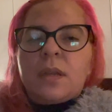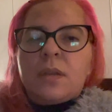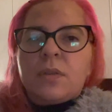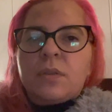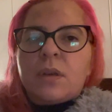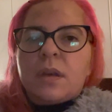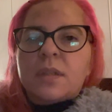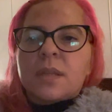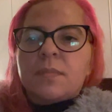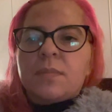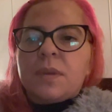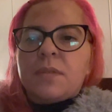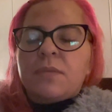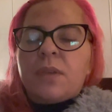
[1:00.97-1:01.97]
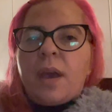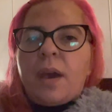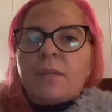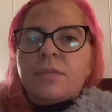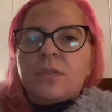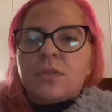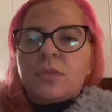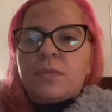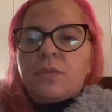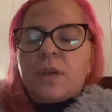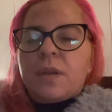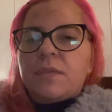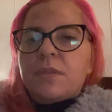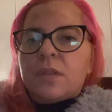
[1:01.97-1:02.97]
endoscopy if you have to,
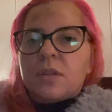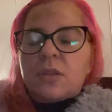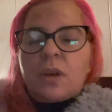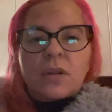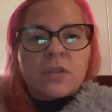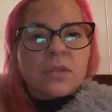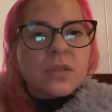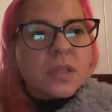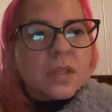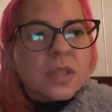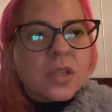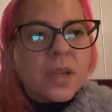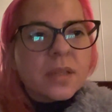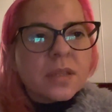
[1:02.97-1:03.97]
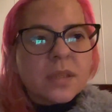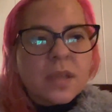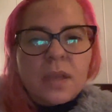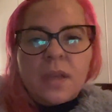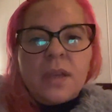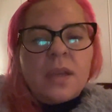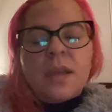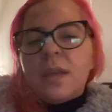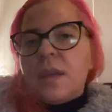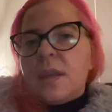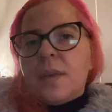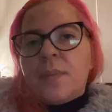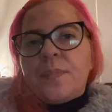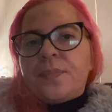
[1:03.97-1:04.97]
whatever the doctor suggests.
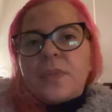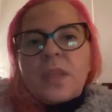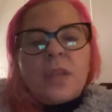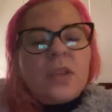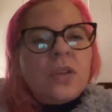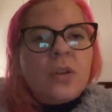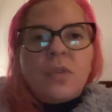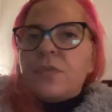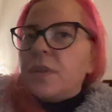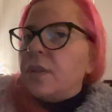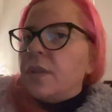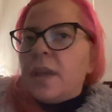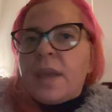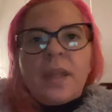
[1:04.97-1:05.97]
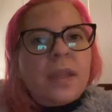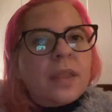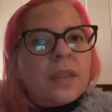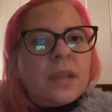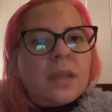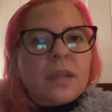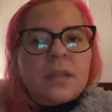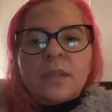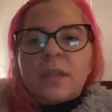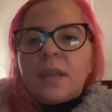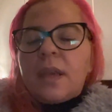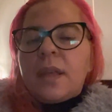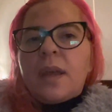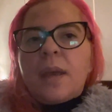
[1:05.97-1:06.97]
You don't feel anything.
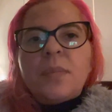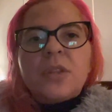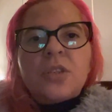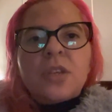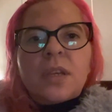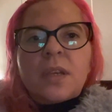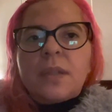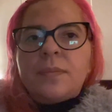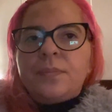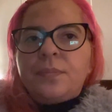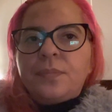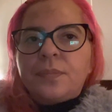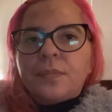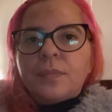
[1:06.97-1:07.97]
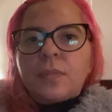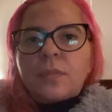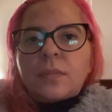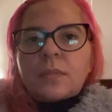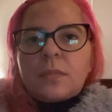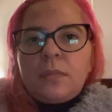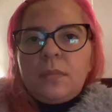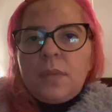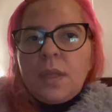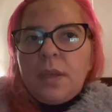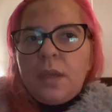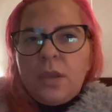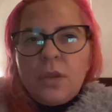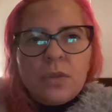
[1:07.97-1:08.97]
And I'm a chicken,
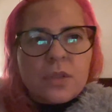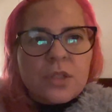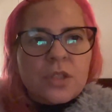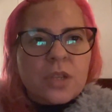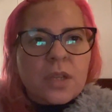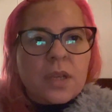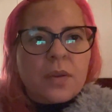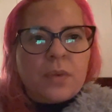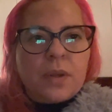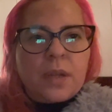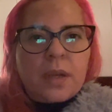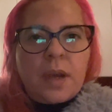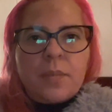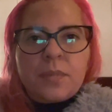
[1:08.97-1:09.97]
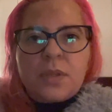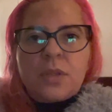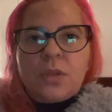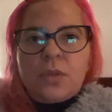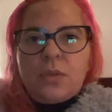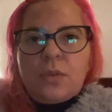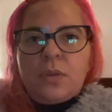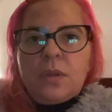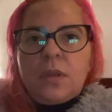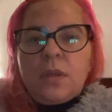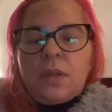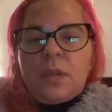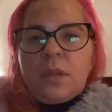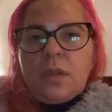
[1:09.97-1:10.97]
huge chicken when it comes to
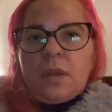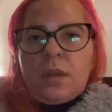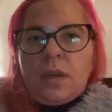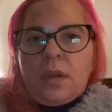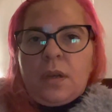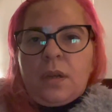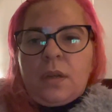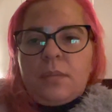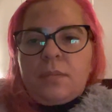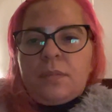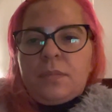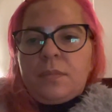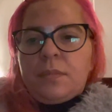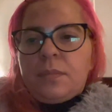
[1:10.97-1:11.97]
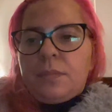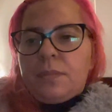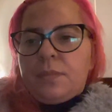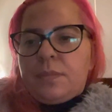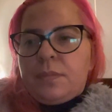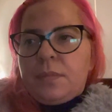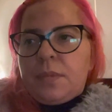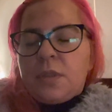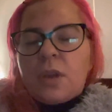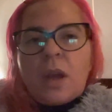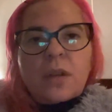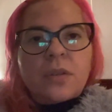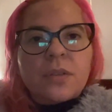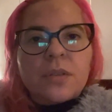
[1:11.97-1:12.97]
um,
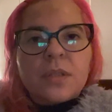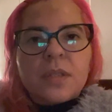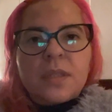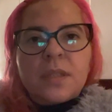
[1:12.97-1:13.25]
doctors,